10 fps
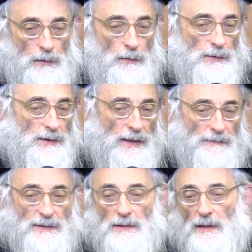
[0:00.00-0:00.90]
It was a
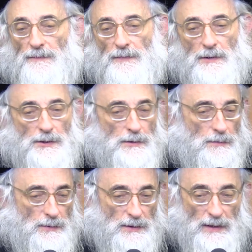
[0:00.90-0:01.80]
taras hanefesh.
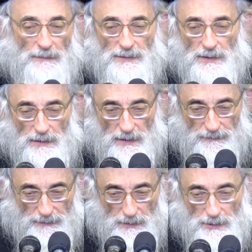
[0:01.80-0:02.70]
It was a taras
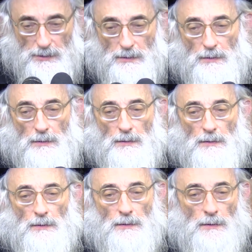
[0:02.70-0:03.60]
hanefesh
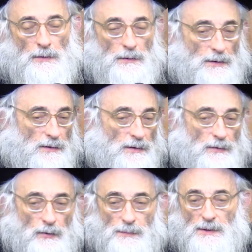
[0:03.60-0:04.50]
that
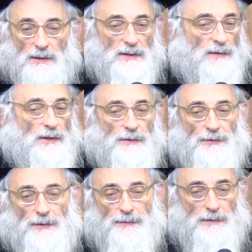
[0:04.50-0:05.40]
determined his limanat
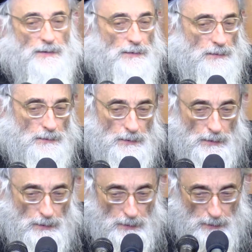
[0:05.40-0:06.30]
Torah.
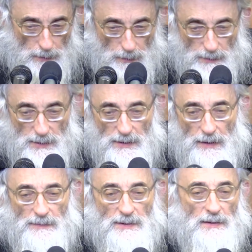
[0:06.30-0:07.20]
It was a
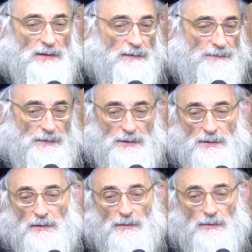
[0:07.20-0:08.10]
taras hanefesh that